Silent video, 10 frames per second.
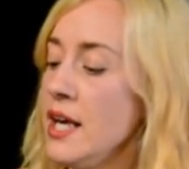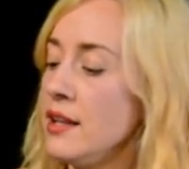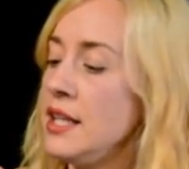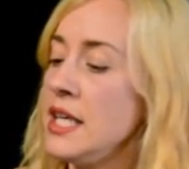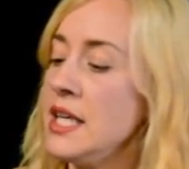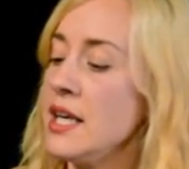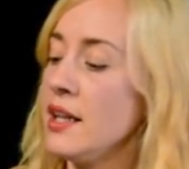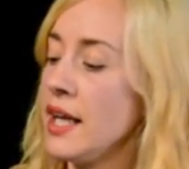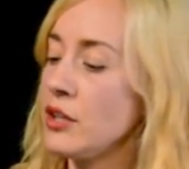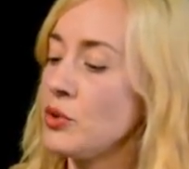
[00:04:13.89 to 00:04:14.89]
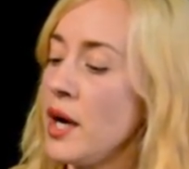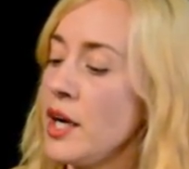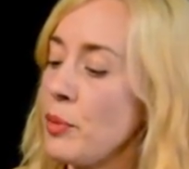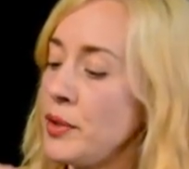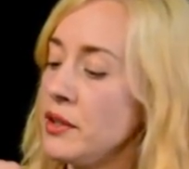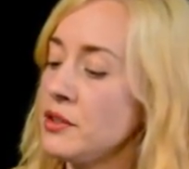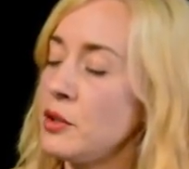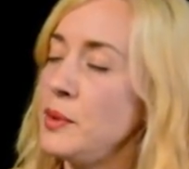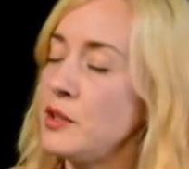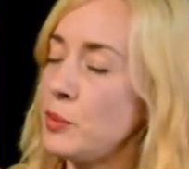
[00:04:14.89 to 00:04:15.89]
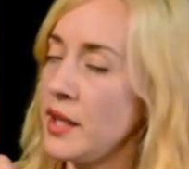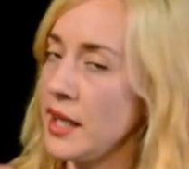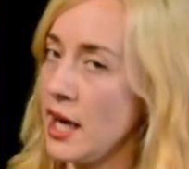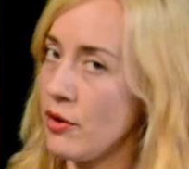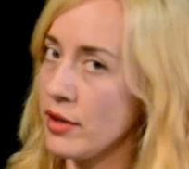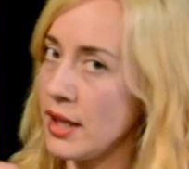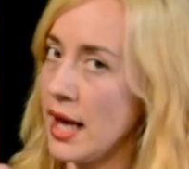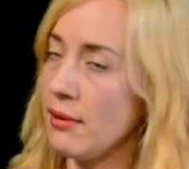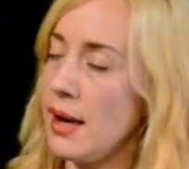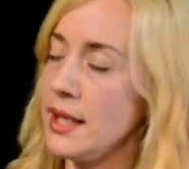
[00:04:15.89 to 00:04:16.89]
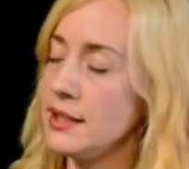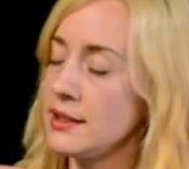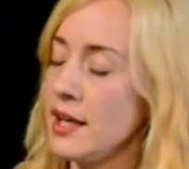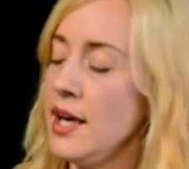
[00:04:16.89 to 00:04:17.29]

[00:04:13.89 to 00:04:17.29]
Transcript: the electron appears to be spinning counterclockwise.